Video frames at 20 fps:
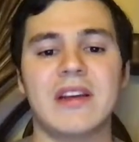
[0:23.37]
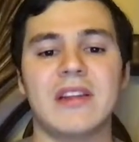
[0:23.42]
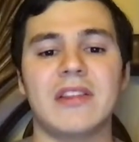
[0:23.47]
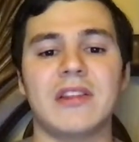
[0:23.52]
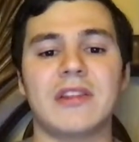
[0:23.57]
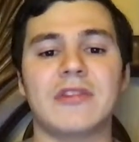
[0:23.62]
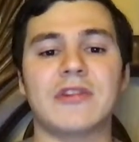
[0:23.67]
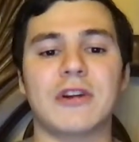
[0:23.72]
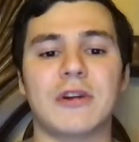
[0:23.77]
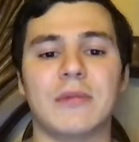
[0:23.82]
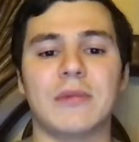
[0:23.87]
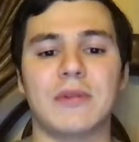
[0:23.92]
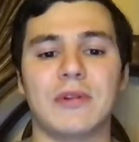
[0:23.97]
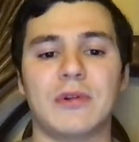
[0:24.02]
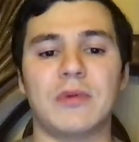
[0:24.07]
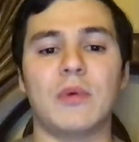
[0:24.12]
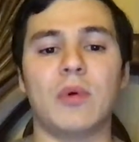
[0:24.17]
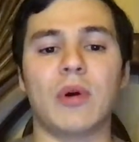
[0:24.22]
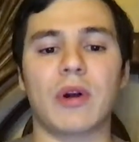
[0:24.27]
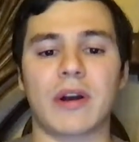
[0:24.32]
the
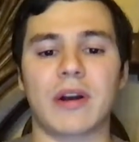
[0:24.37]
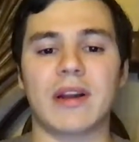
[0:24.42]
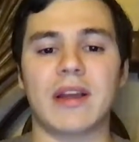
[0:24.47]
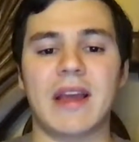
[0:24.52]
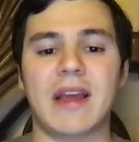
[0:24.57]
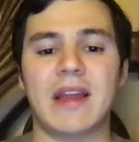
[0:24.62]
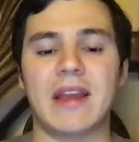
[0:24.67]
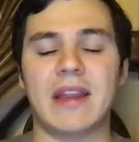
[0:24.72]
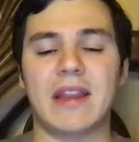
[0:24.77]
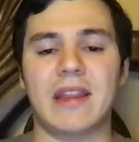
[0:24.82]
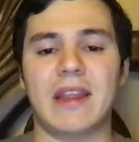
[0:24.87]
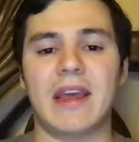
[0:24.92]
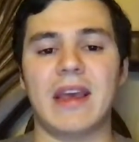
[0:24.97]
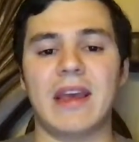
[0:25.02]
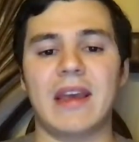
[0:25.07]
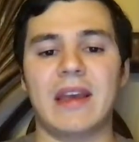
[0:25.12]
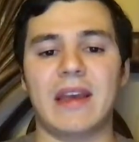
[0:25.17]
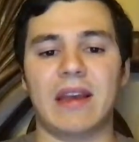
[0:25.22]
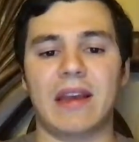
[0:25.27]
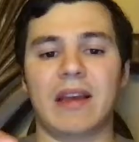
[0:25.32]
terminal ward, and
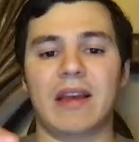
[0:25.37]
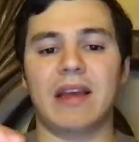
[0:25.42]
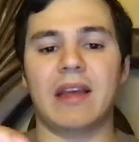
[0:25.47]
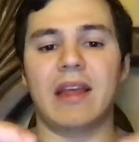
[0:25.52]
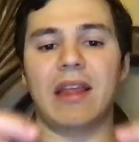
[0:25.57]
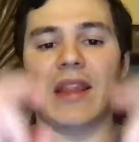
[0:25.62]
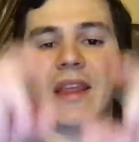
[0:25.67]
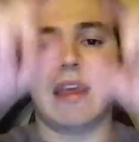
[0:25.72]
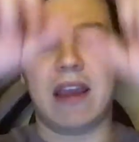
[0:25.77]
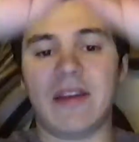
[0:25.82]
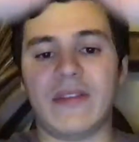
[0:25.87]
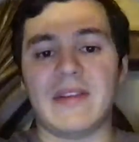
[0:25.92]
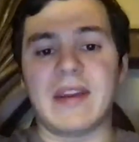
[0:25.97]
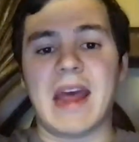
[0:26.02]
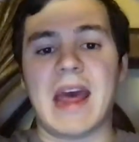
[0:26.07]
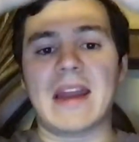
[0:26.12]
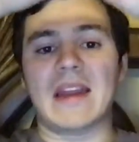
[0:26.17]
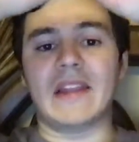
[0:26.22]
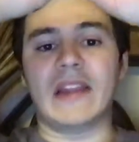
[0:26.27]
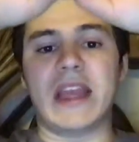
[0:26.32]
they even
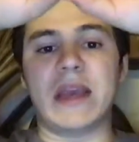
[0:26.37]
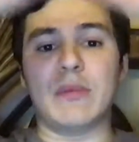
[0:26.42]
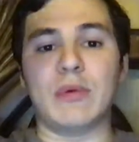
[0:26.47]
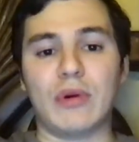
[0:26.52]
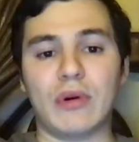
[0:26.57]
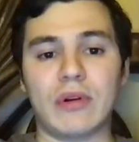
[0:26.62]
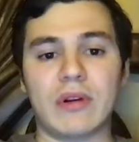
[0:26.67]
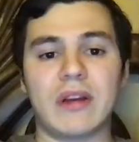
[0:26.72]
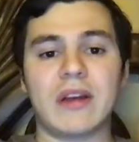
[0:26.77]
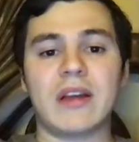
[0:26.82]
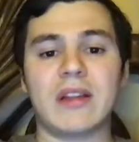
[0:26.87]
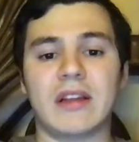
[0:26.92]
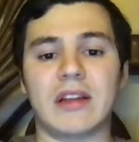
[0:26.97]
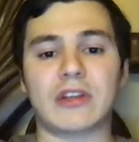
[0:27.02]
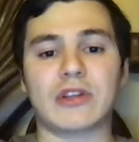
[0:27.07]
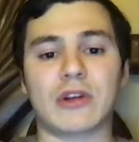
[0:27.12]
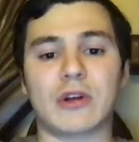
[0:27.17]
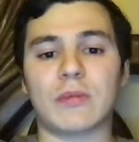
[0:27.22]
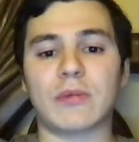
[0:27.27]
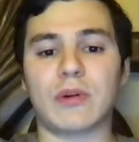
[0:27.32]
had it labeled like
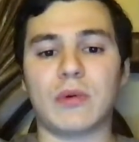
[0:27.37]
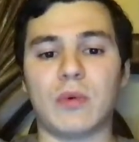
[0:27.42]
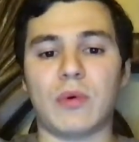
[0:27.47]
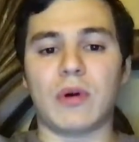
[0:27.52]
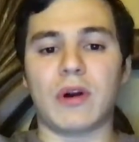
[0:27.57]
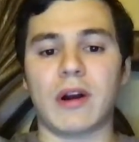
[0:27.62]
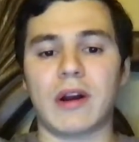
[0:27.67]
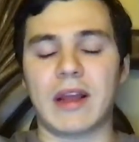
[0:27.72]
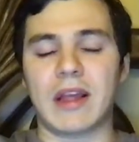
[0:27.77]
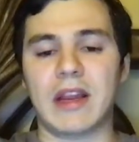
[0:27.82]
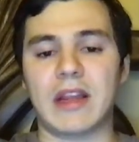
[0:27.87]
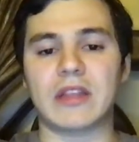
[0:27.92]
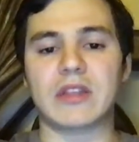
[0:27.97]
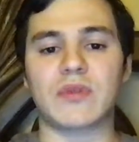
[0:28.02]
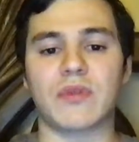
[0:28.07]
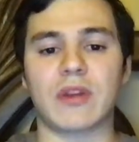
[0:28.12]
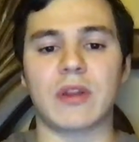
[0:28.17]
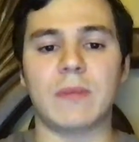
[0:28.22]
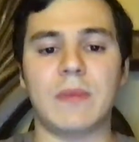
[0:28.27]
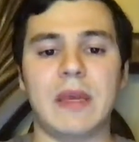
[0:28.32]
terminal ward, and it's
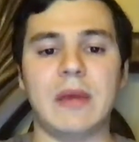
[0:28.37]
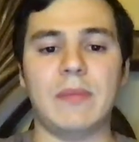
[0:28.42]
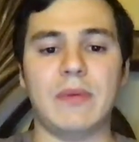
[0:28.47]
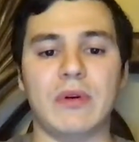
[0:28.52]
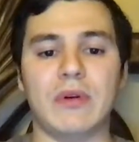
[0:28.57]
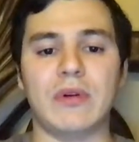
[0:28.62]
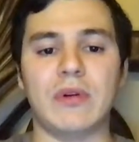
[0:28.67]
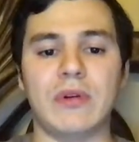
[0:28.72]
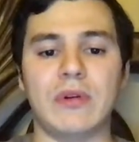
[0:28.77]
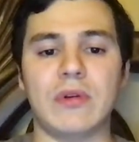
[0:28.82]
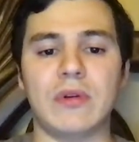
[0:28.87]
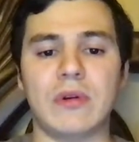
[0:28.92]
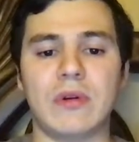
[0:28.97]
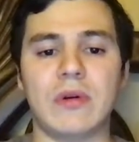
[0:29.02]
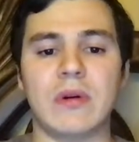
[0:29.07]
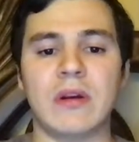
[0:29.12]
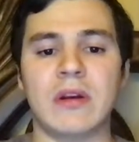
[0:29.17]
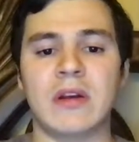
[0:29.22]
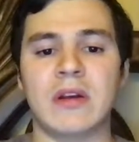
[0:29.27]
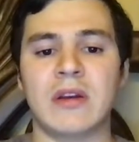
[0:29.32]
for the people who
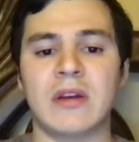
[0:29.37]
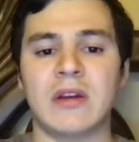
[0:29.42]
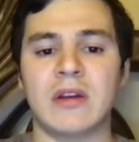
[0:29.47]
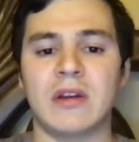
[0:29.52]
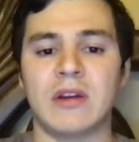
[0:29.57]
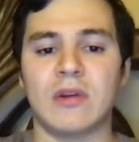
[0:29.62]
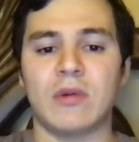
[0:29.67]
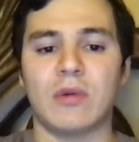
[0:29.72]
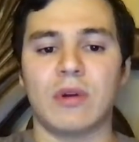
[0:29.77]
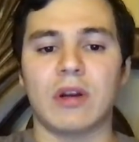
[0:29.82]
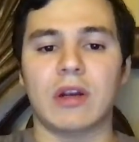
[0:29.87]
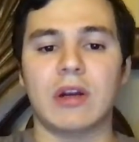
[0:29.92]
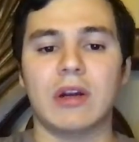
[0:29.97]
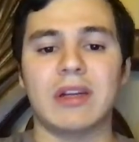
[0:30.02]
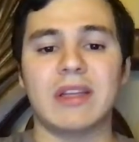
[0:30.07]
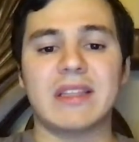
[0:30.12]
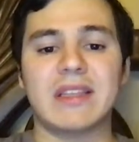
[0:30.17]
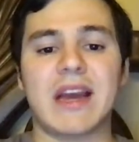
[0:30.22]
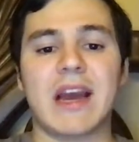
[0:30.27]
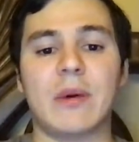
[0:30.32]
were going
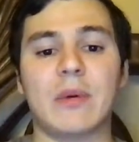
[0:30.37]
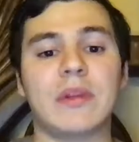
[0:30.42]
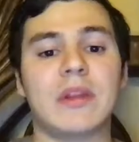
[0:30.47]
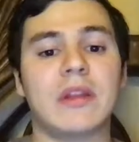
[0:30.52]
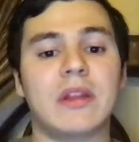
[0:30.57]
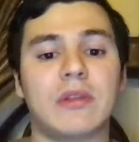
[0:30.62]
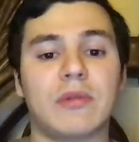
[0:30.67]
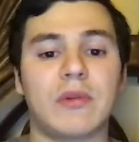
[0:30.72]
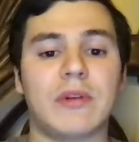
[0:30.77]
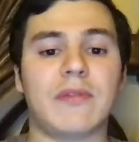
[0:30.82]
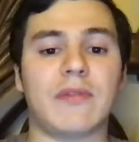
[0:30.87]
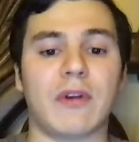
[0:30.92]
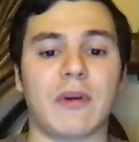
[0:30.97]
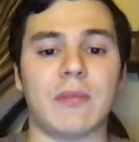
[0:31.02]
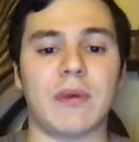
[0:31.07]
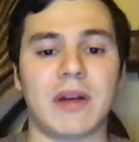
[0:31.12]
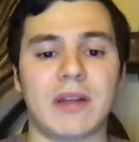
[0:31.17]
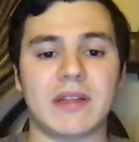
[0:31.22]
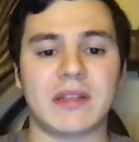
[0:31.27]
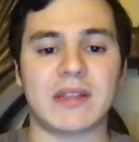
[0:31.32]
to die within 3 to 4
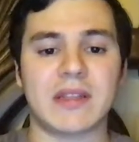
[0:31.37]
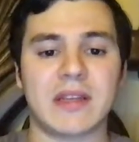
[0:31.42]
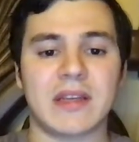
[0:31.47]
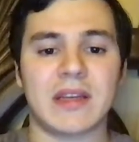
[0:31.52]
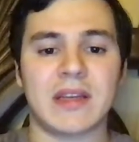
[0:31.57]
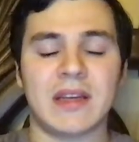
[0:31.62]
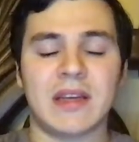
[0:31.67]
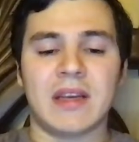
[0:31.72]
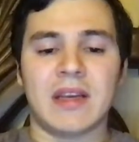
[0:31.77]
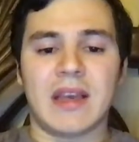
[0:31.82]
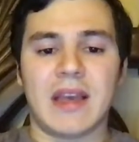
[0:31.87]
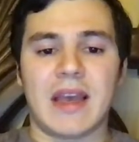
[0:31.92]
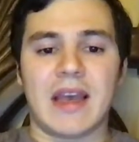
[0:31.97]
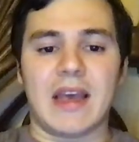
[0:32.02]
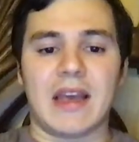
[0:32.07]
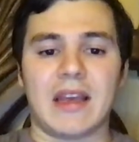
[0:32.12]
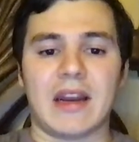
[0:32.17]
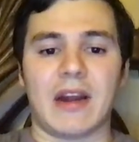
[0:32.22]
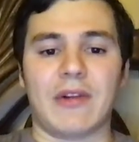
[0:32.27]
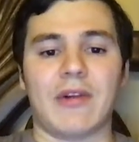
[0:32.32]
months.
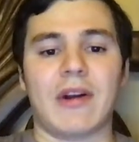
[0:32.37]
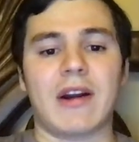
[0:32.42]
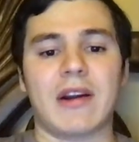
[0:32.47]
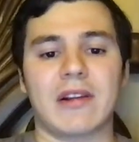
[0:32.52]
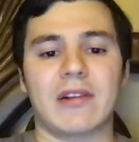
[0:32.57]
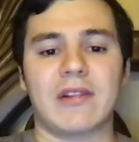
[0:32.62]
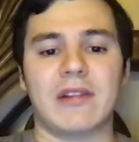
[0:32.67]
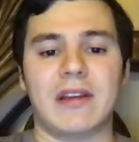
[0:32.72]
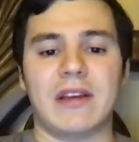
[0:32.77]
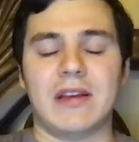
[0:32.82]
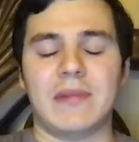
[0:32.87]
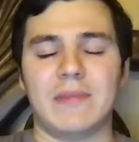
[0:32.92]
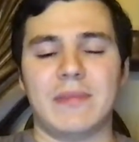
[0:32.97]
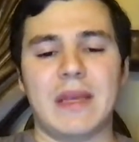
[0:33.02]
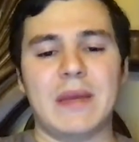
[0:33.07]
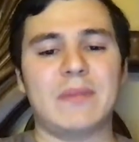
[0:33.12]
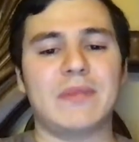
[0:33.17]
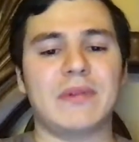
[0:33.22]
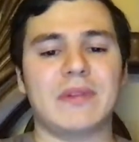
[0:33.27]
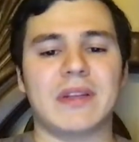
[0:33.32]
And ironically,
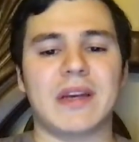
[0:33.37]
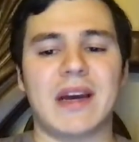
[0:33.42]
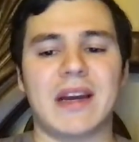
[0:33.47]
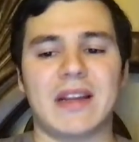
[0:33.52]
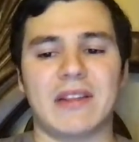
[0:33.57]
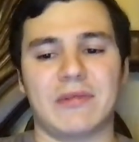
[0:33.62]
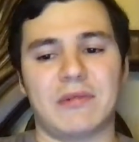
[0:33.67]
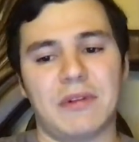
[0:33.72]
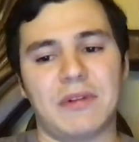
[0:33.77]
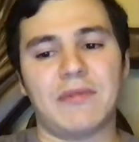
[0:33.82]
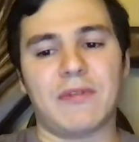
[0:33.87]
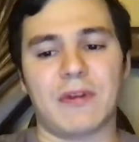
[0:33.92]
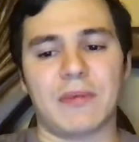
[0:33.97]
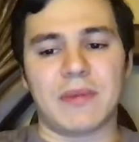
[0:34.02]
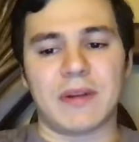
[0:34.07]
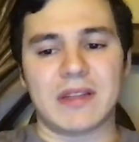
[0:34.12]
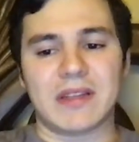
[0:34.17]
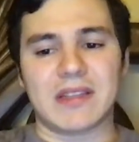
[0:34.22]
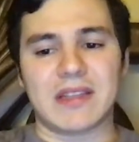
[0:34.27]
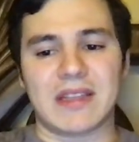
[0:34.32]
people died 3 to 4
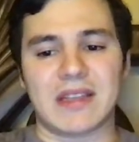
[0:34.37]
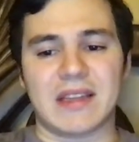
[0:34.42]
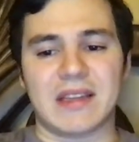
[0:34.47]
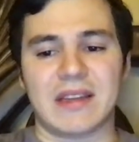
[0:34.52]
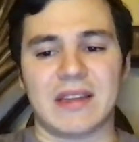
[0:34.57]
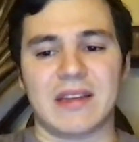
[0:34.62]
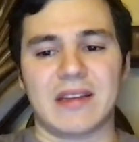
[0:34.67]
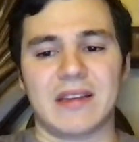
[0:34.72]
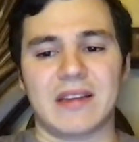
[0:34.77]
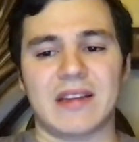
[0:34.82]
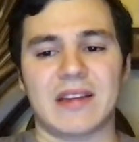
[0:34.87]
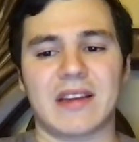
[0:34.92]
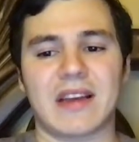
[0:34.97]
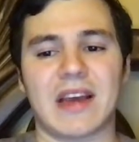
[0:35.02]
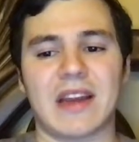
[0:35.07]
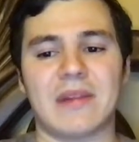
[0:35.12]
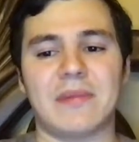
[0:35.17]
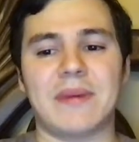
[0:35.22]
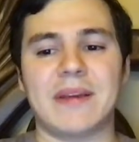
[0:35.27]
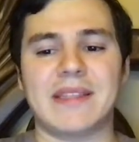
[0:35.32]
months, and
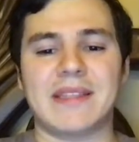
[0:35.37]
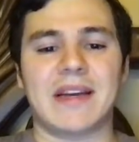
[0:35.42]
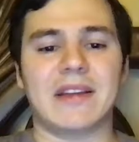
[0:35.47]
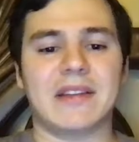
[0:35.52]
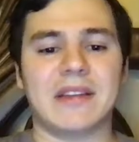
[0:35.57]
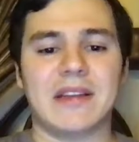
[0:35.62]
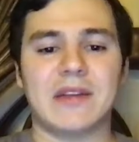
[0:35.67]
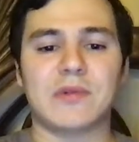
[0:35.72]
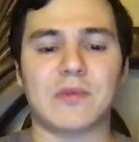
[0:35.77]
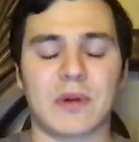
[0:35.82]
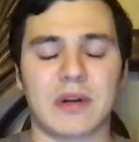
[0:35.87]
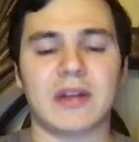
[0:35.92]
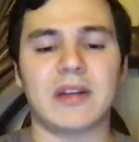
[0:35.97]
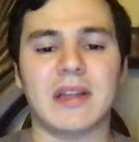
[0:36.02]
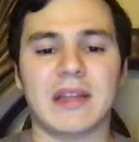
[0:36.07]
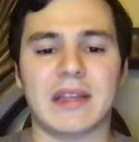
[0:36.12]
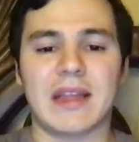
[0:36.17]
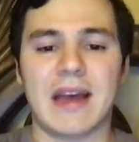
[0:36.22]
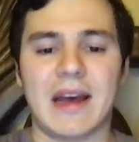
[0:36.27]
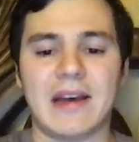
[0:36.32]
kind of amazing how things work
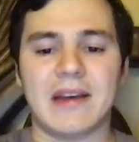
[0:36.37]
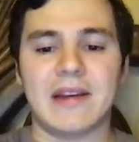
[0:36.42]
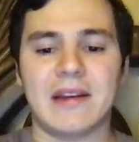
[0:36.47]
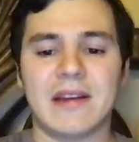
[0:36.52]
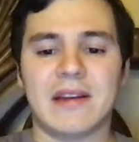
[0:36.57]
like that.